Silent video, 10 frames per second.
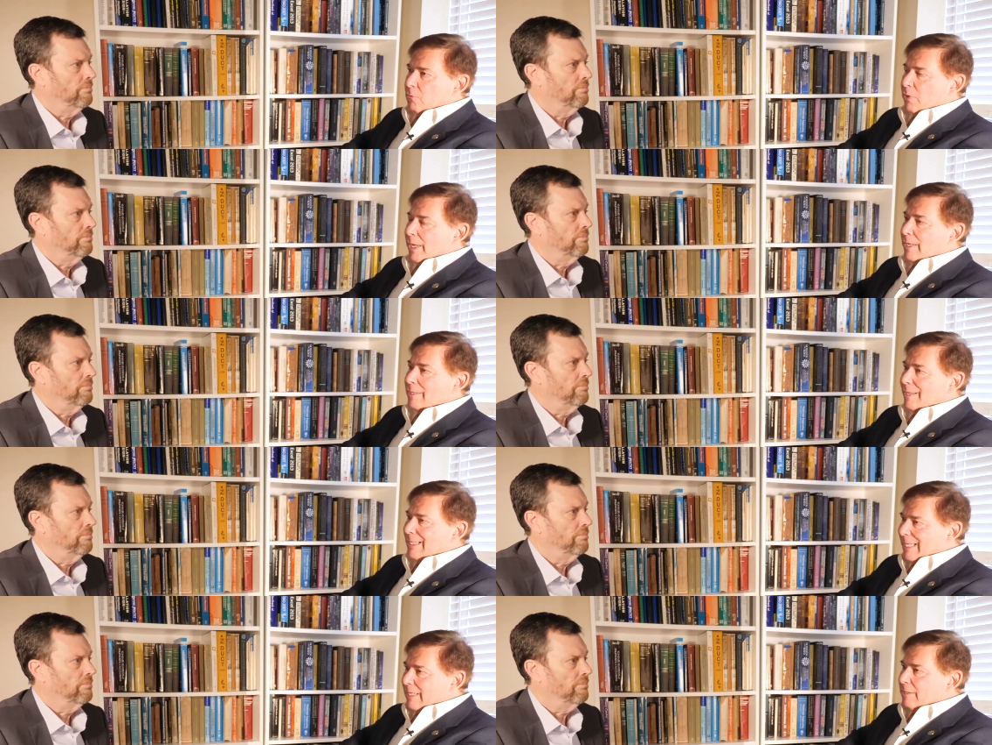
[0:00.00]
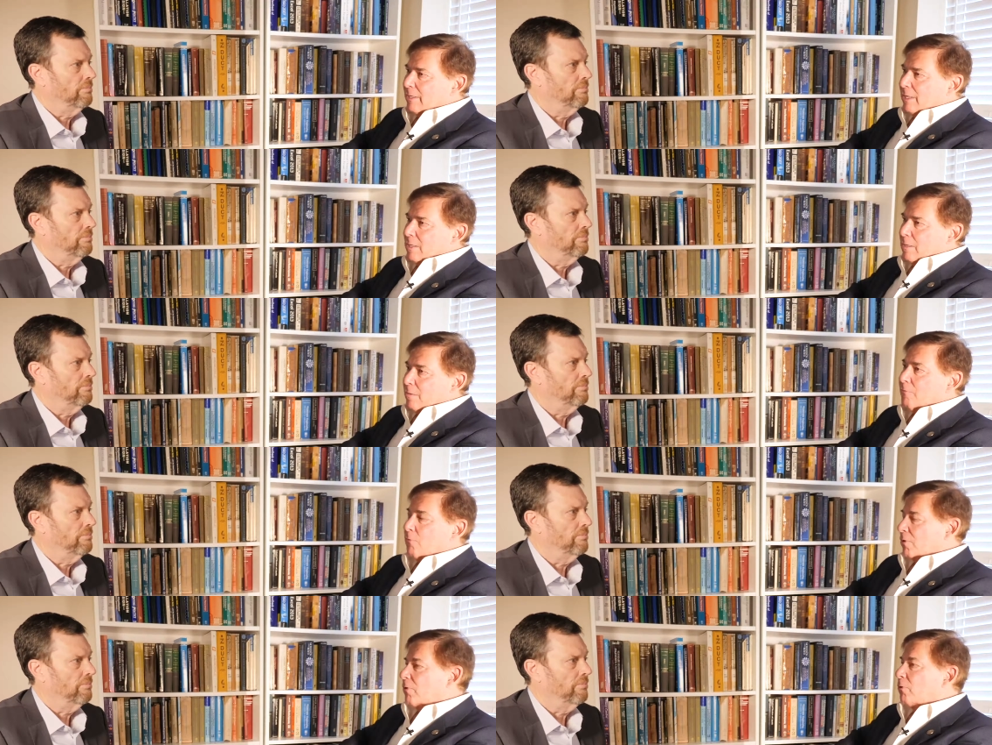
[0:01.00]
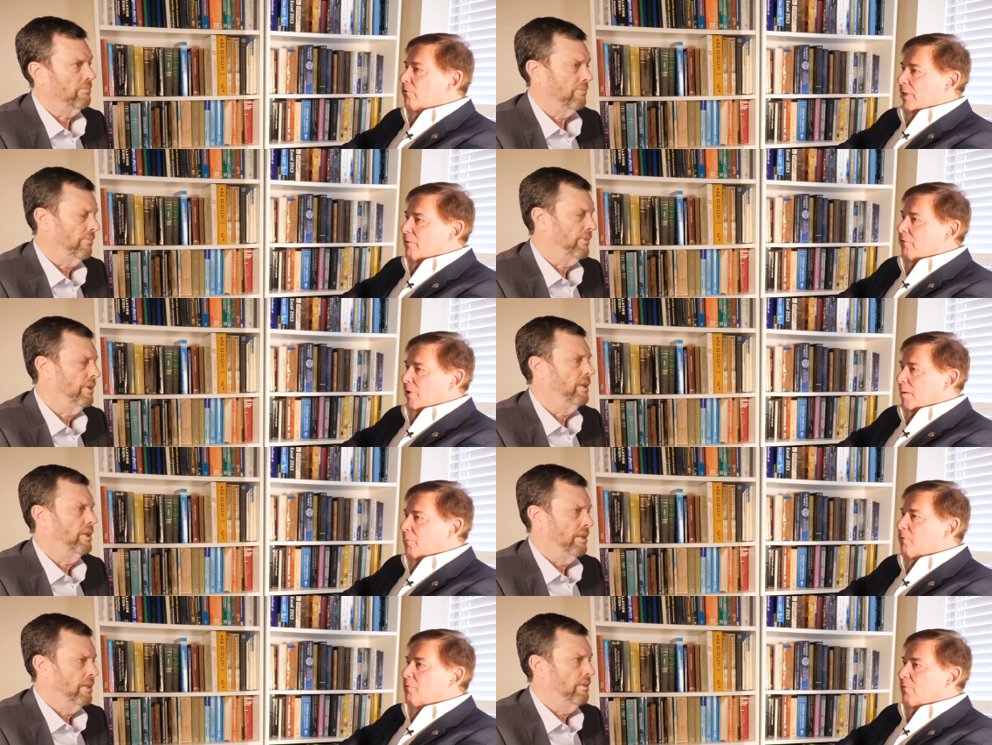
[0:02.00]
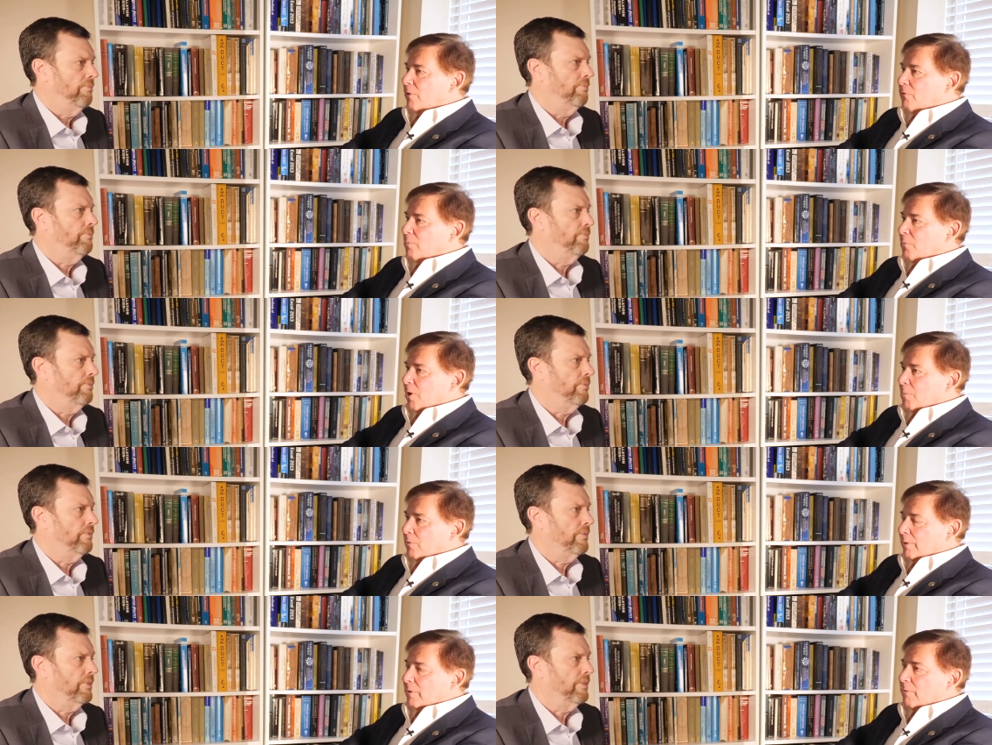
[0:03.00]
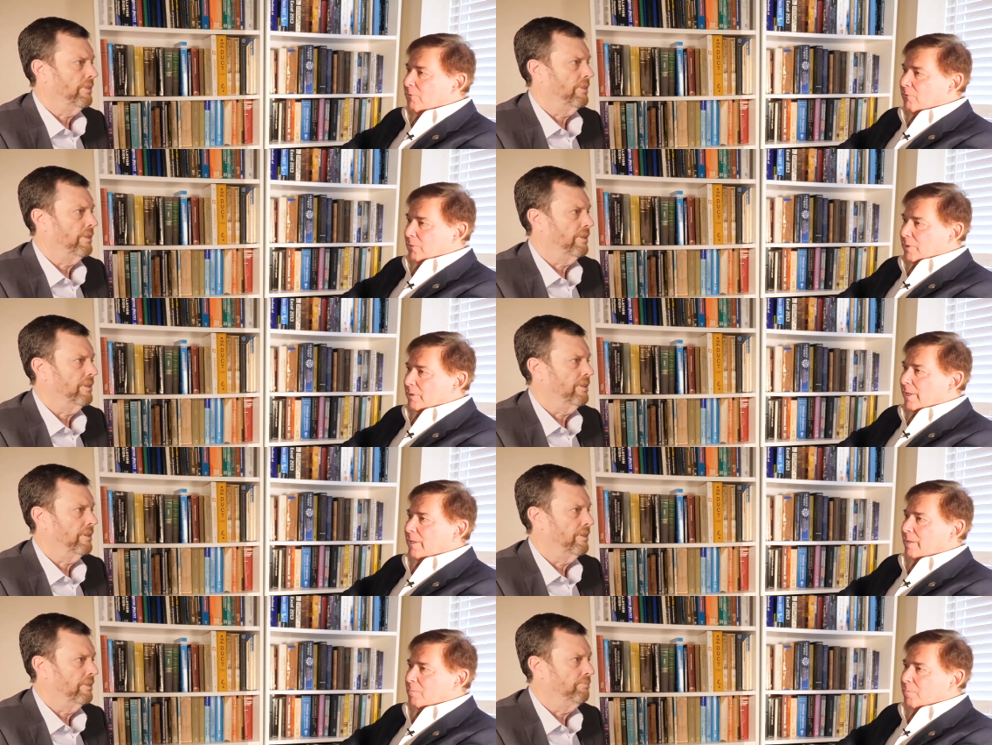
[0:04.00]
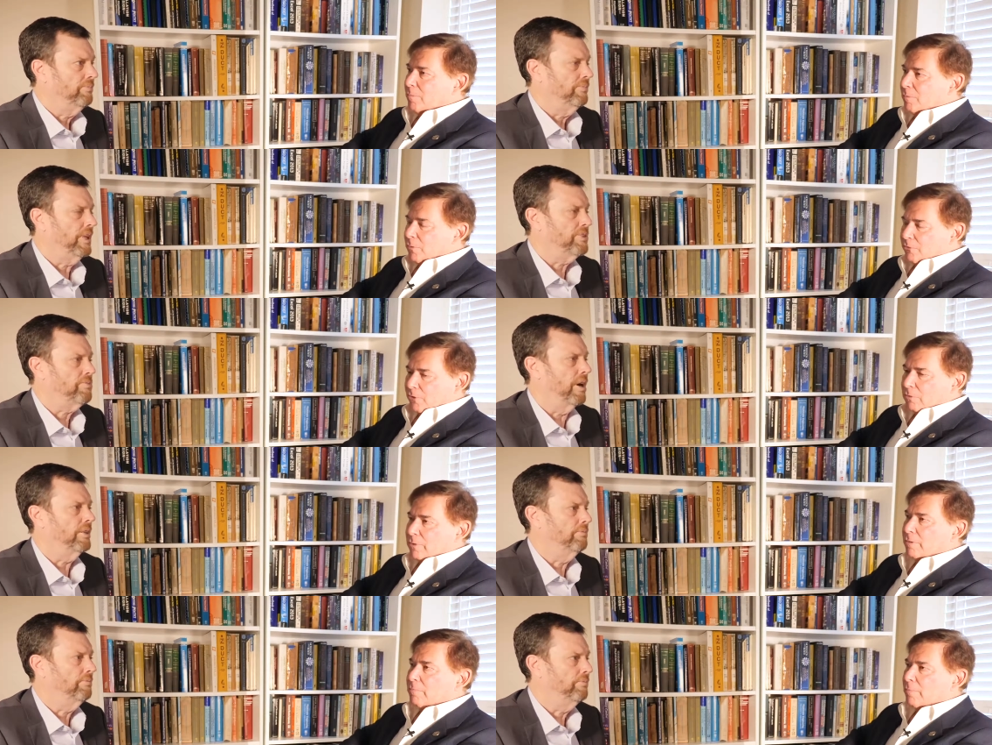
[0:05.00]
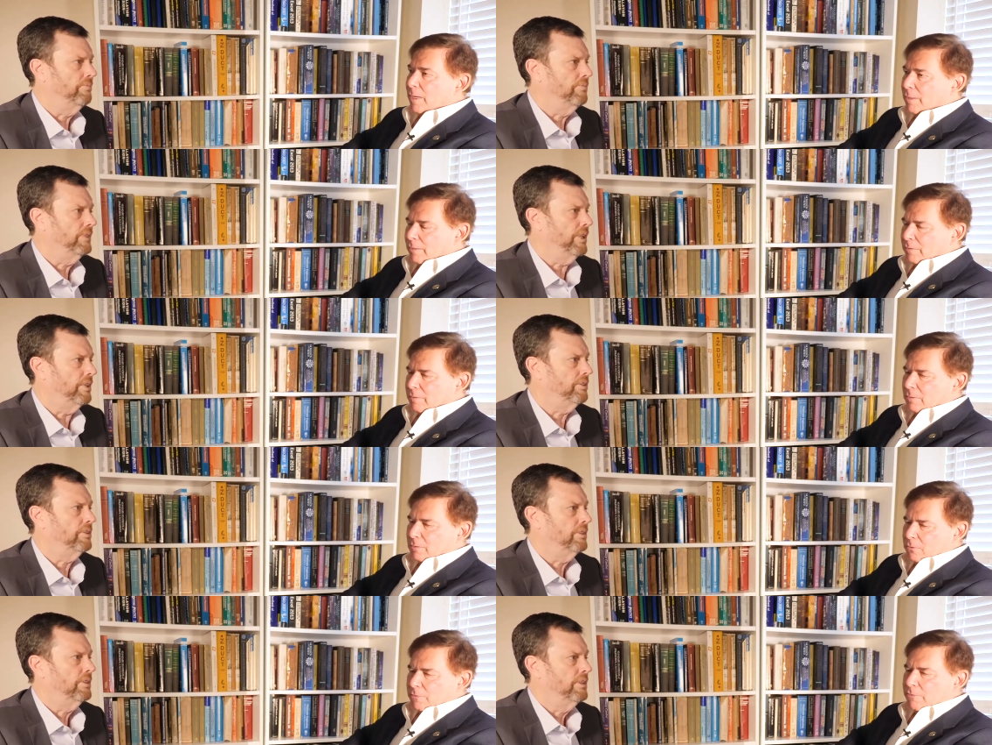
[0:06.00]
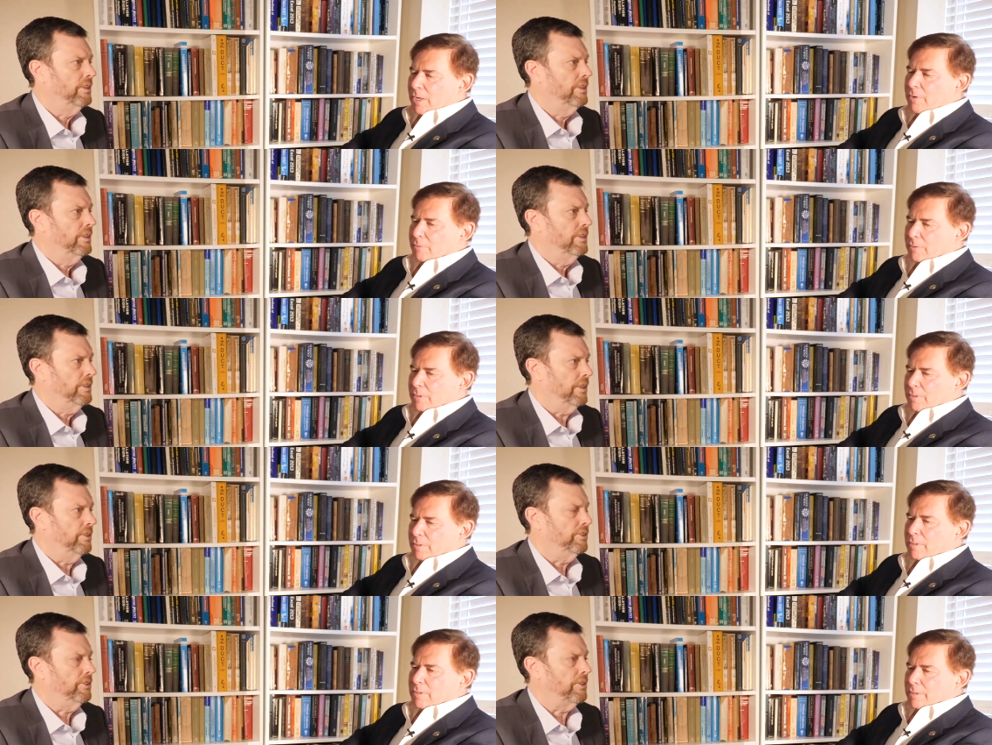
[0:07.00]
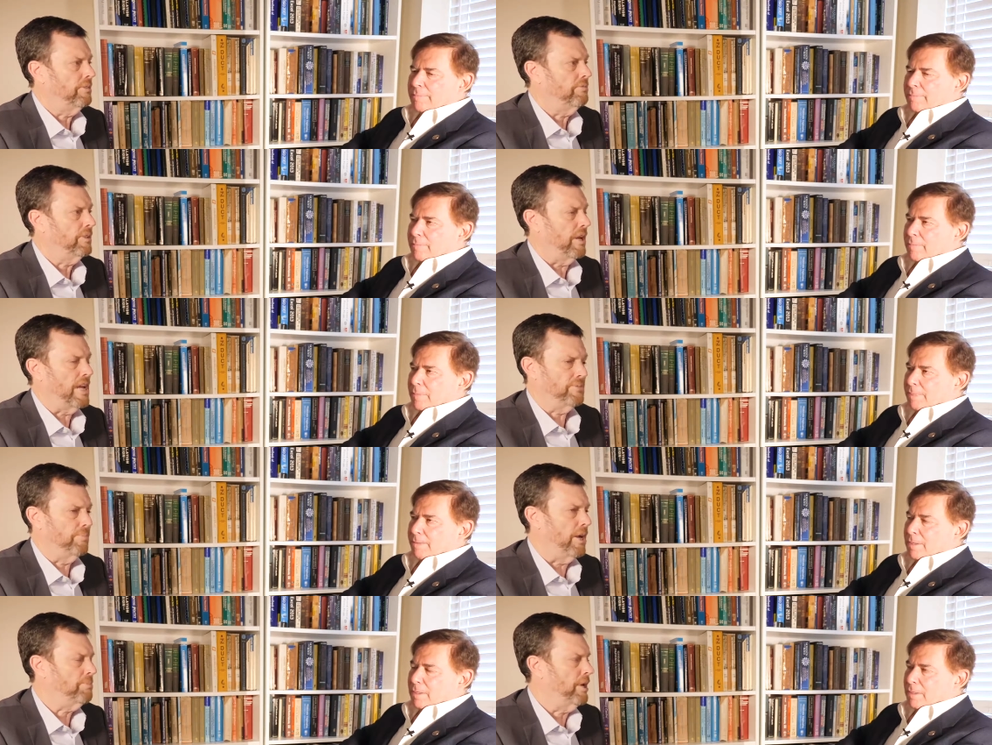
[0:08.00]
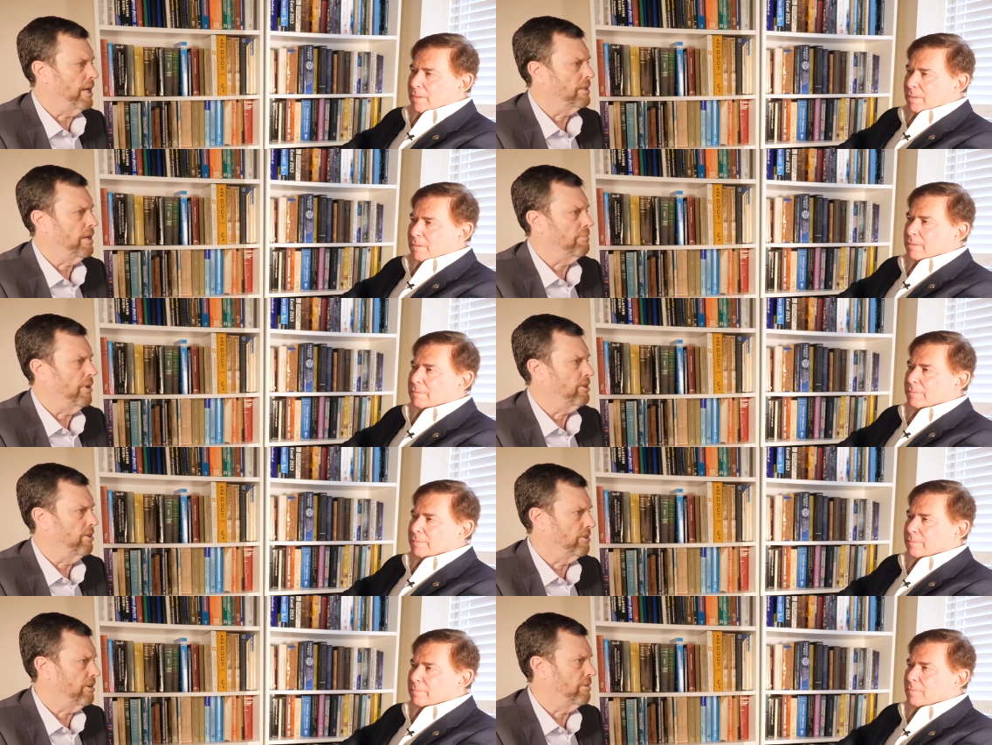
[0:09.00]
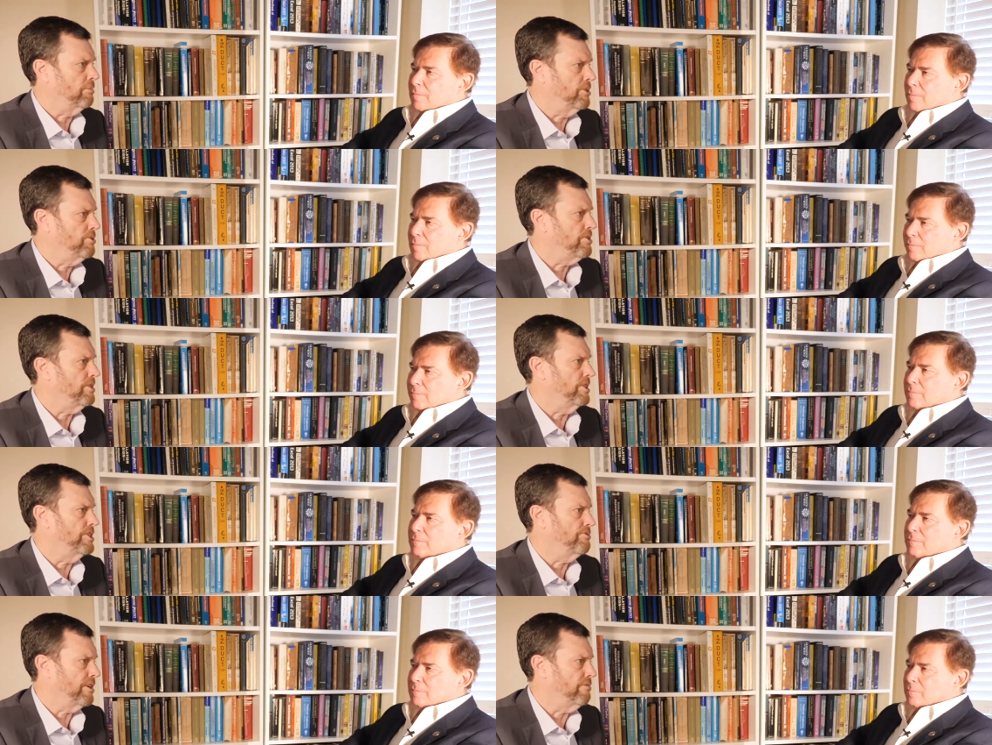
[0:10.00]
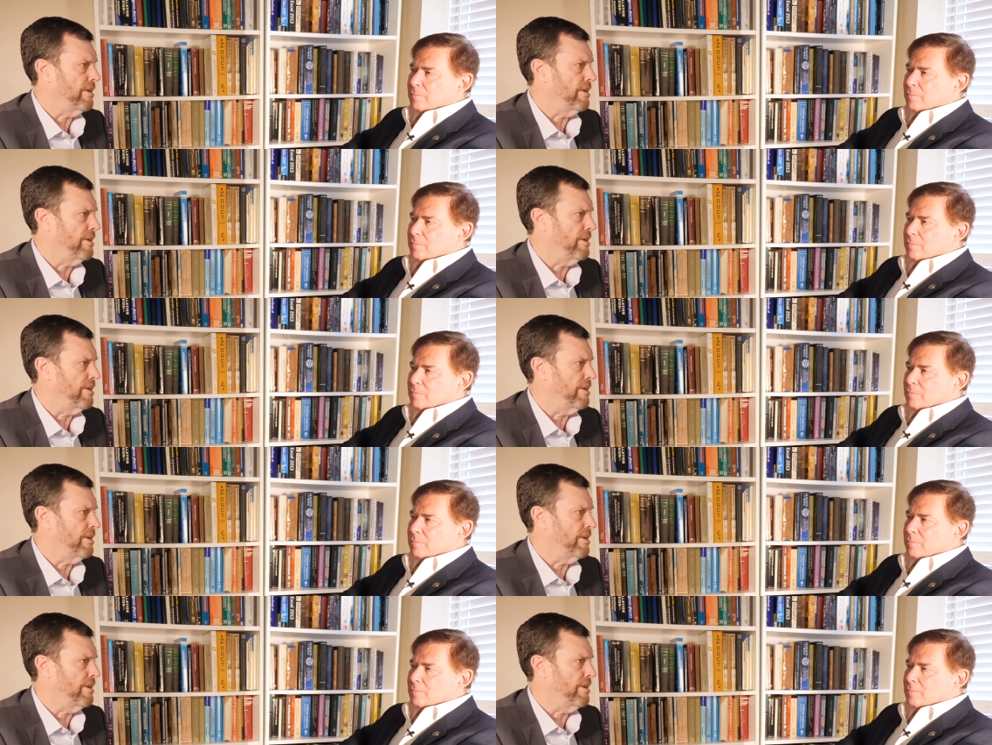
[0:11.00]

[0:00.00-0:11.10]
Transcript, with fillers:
Speaker 1: create a need for those enzymes to function properly so that they can
Speaker 2: result in glutathione. Yes, so yeah, as a byproduct, mitochondria are producing these free